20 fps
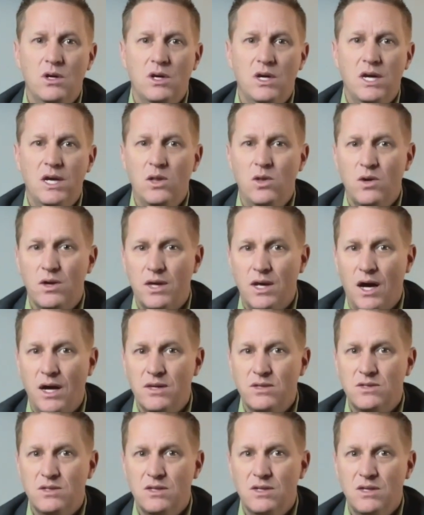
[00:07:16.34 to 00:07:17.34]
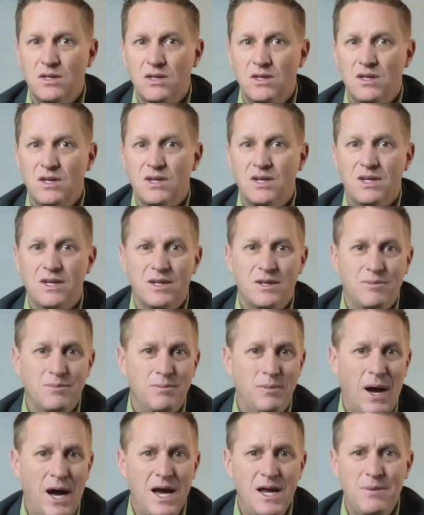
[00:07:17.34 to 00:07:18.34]
And look, guys,
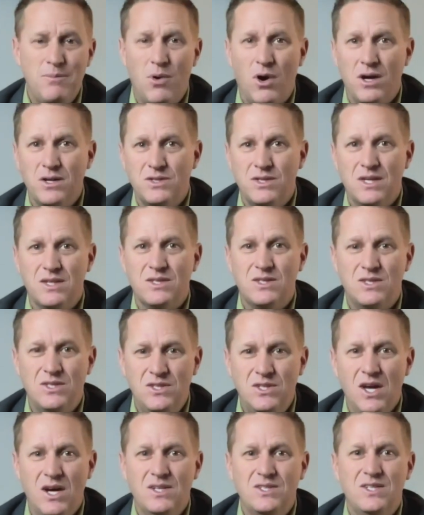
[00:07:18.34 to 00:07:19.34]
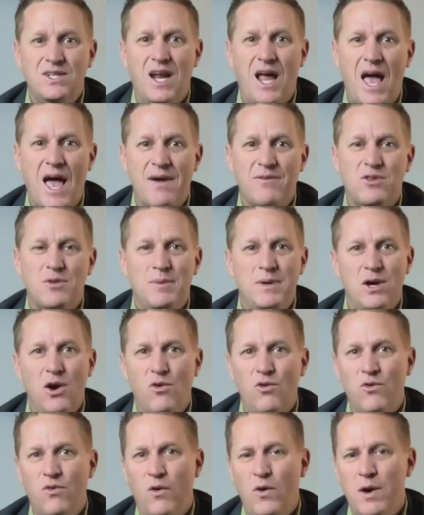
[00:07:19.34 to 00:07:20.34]
buying process doesn't have to be
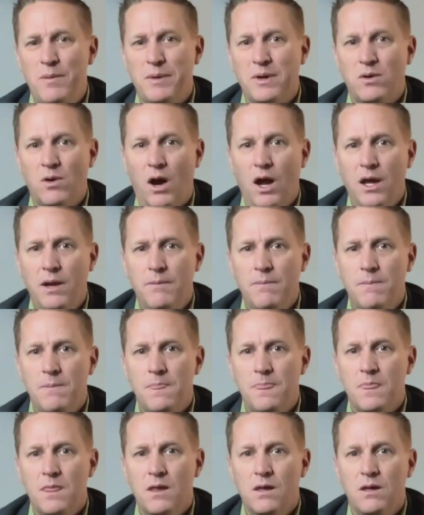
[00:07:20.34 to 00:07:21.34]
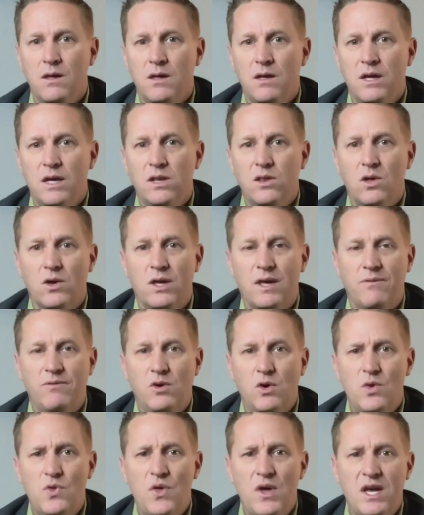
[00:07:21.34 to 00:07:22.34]
overwhelming, right? And look, if
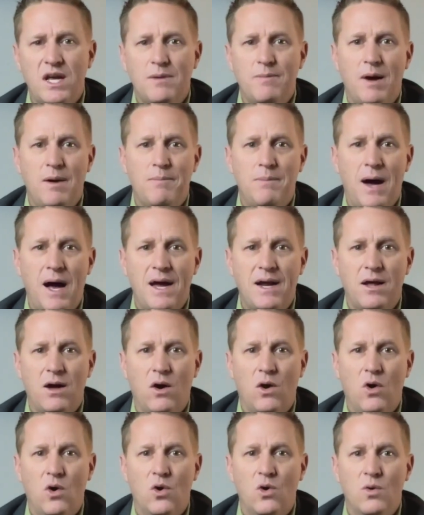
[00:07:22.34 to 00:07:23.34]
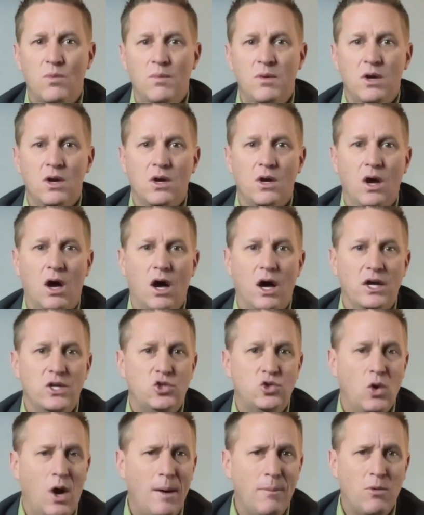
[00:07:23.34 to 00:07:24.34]
you're thinking about buying a home,
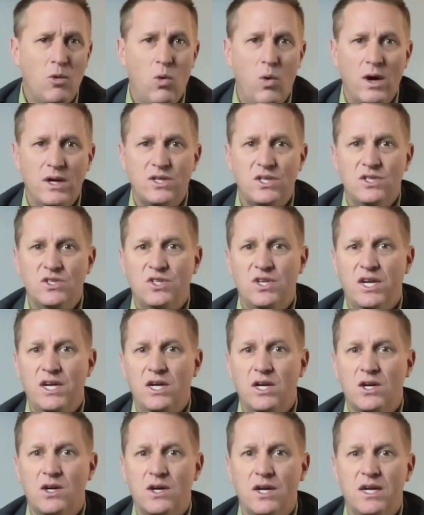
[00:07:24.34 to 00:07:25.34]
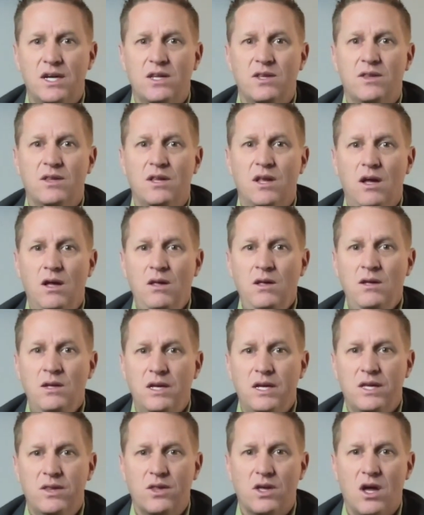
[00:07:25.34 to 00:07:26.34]
drop questions here
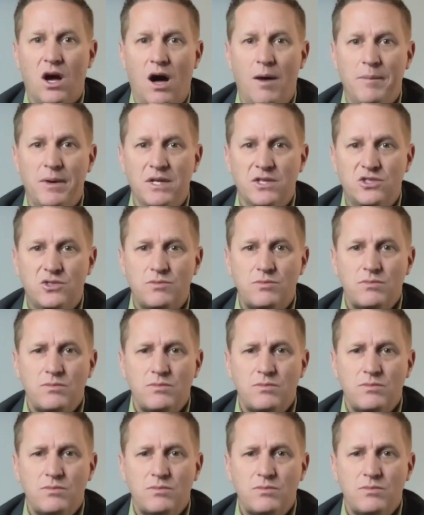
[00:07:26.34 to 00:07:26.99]
in the comments,